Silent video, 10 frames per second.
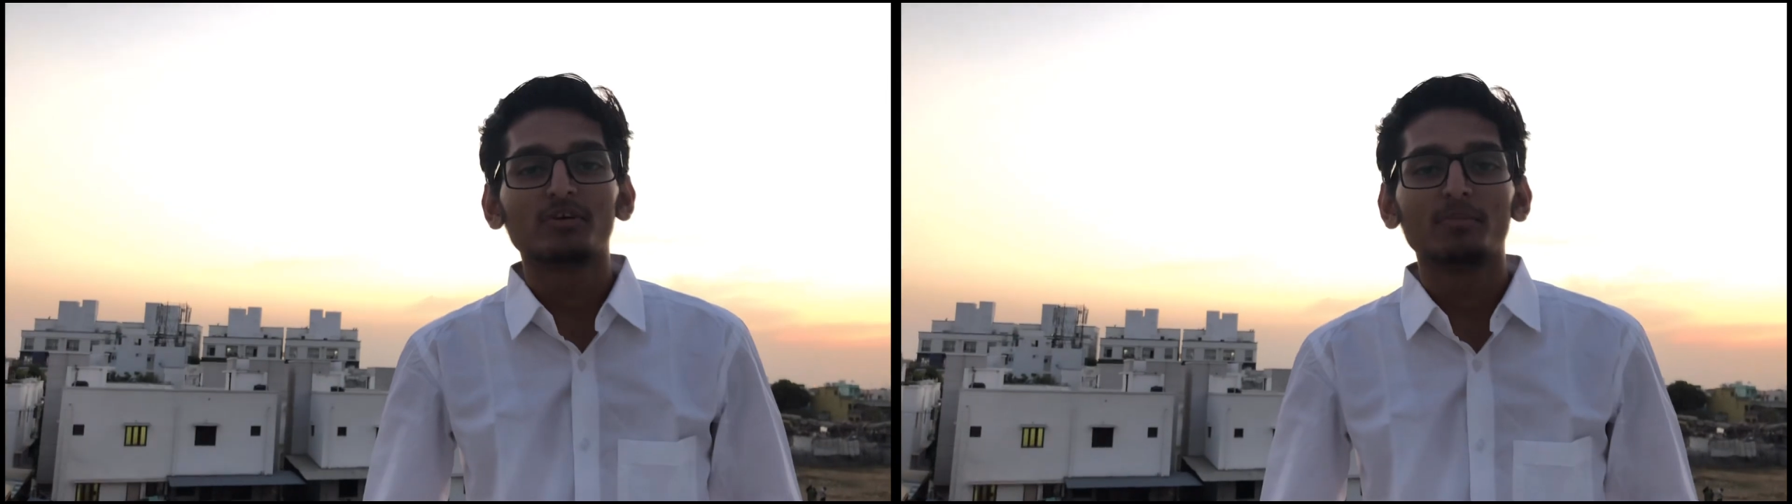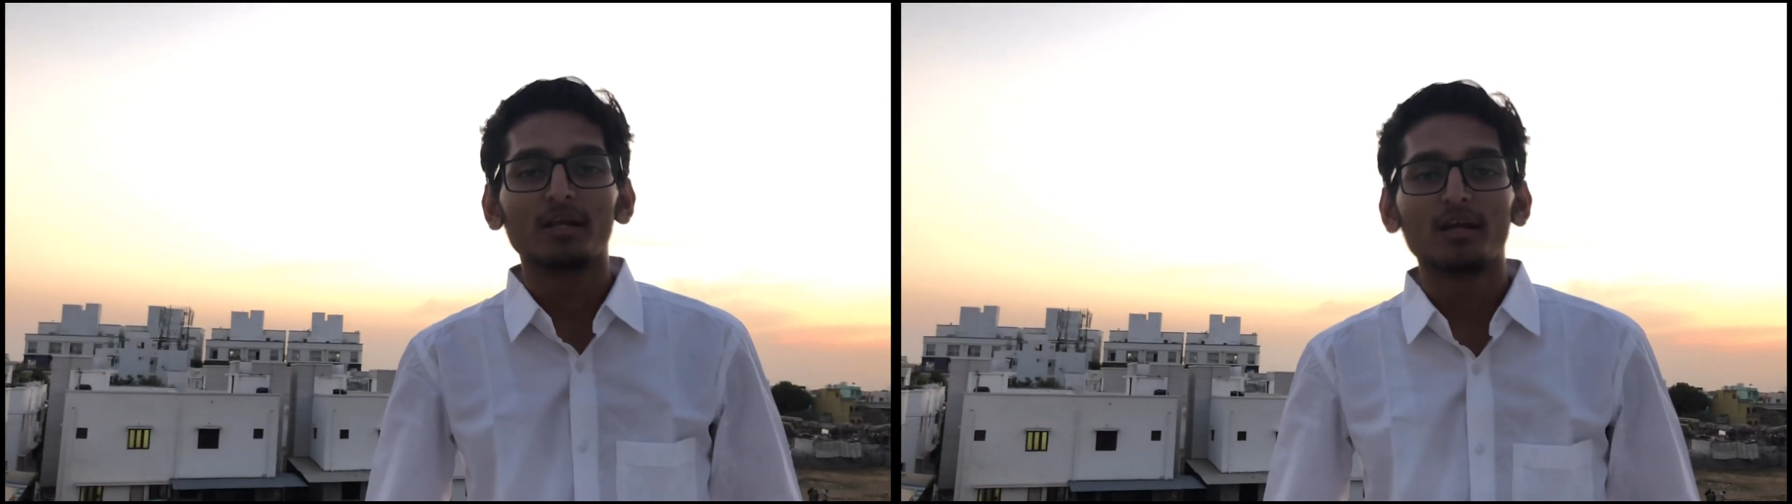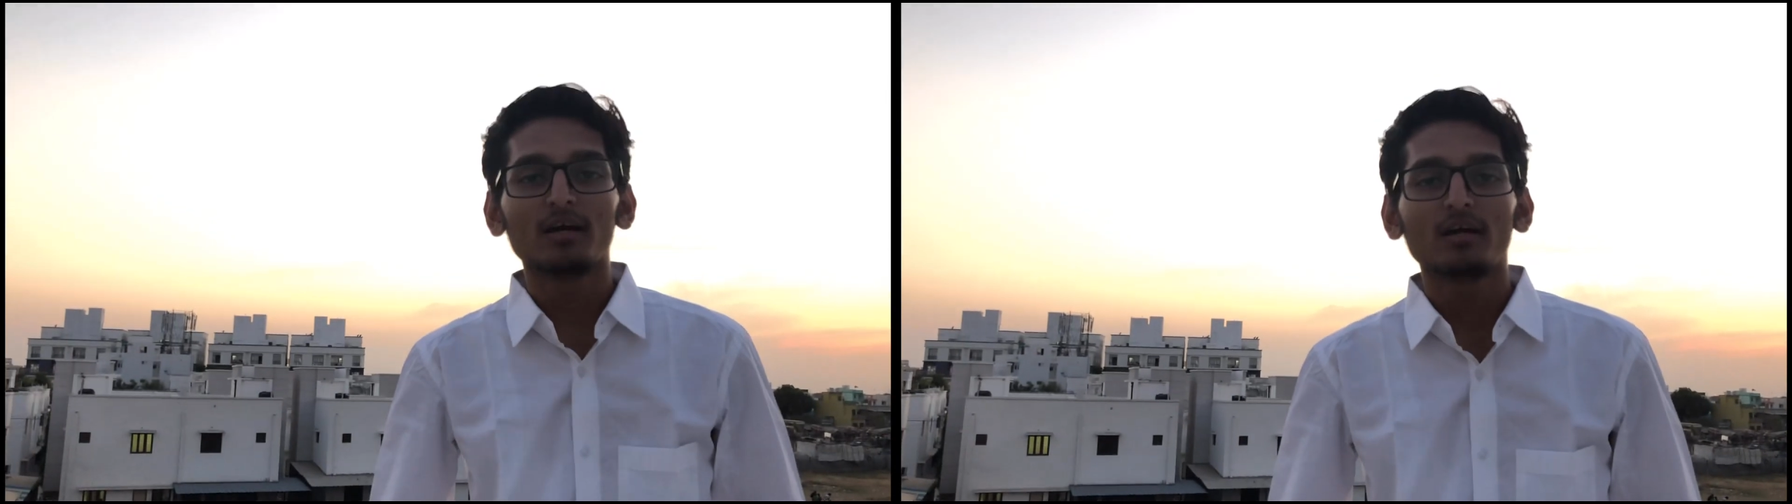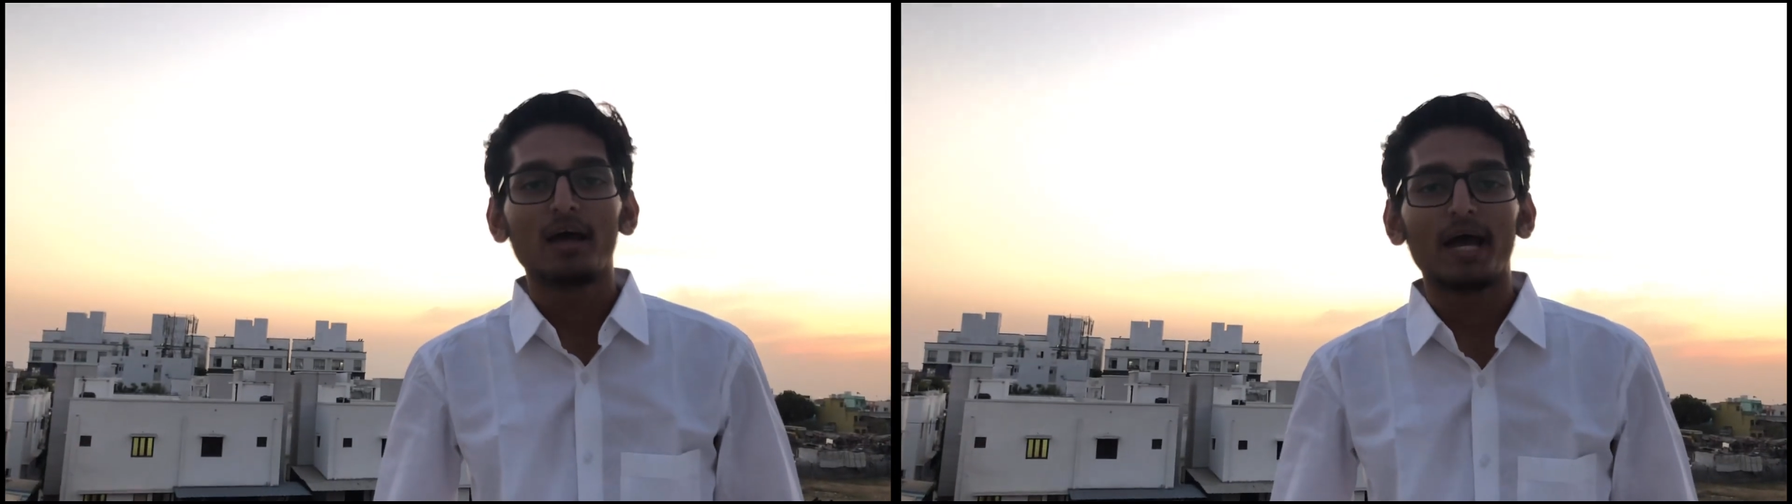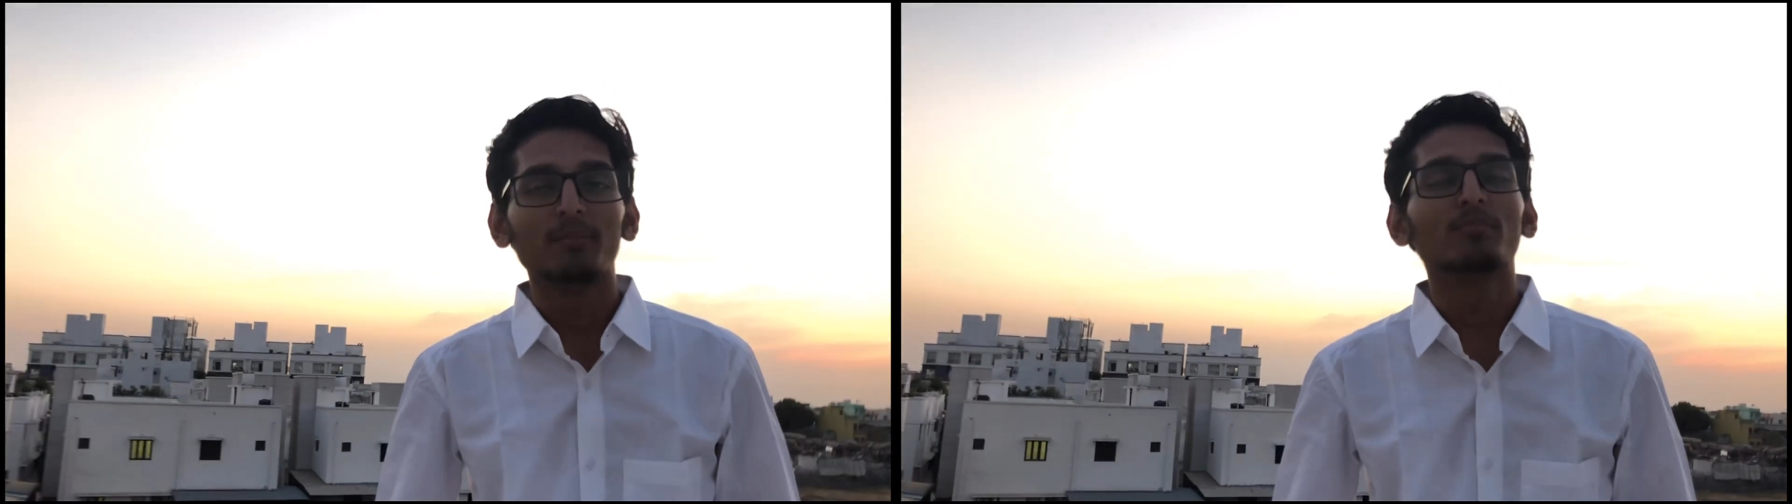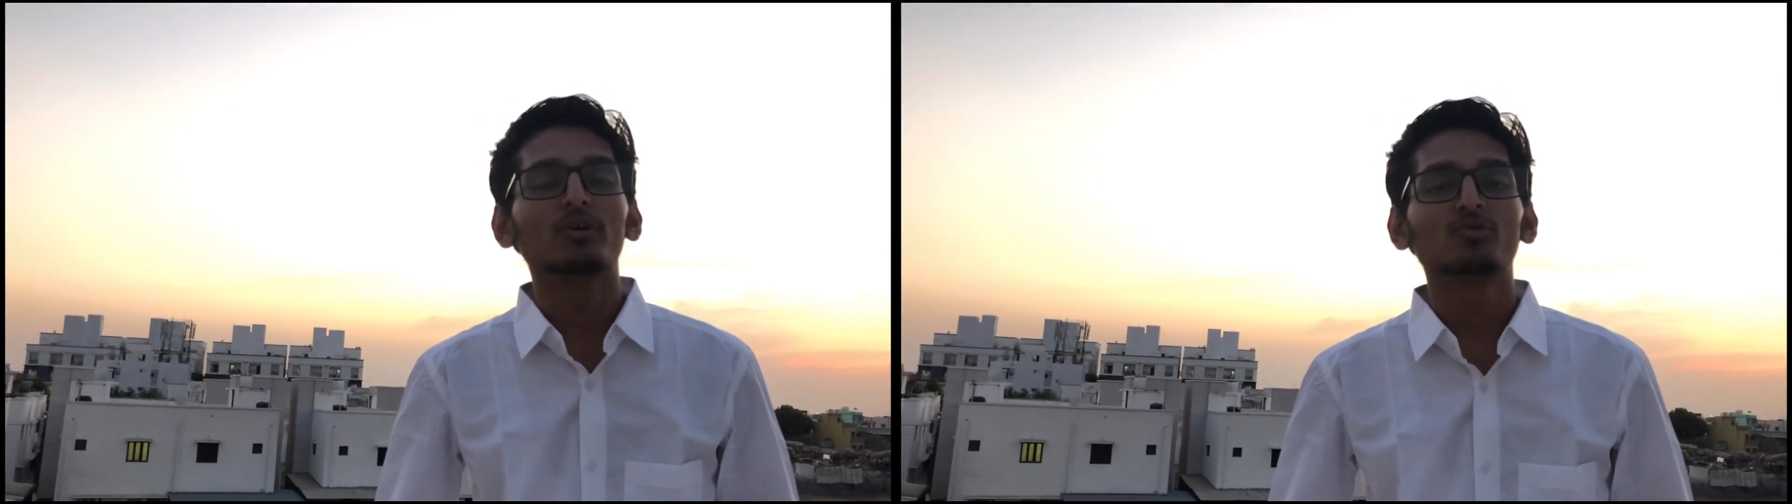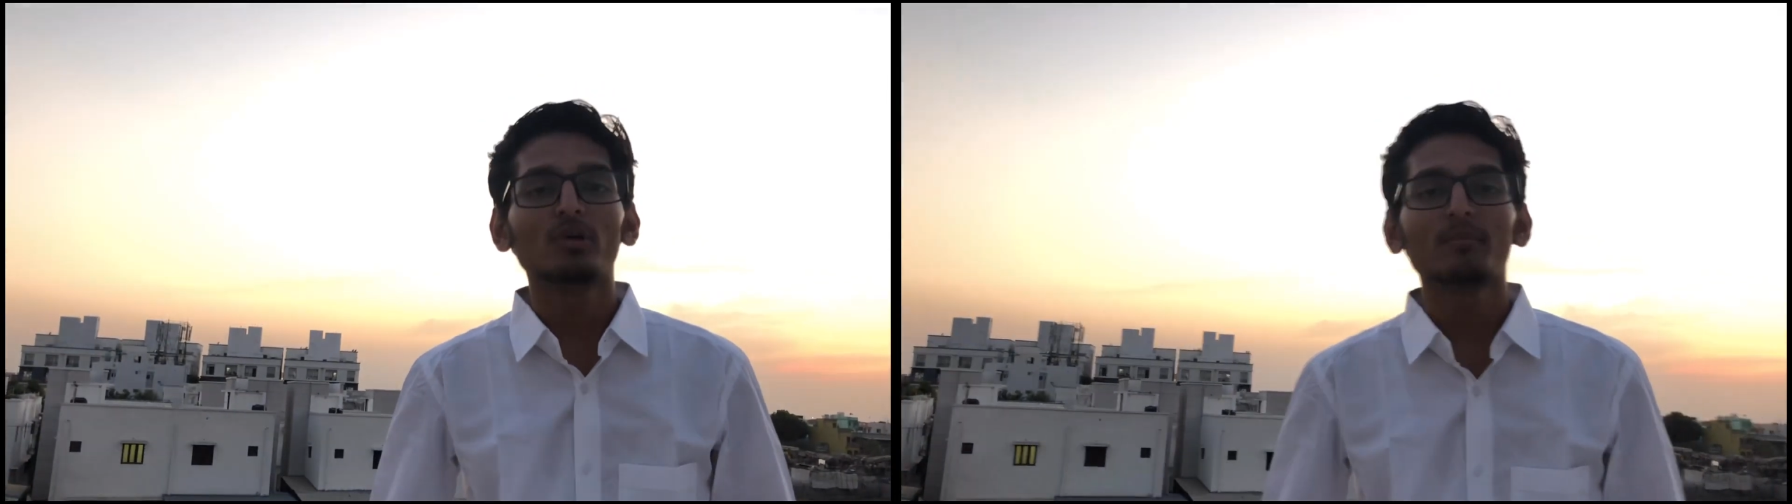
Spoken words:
Pandya. I am pursuing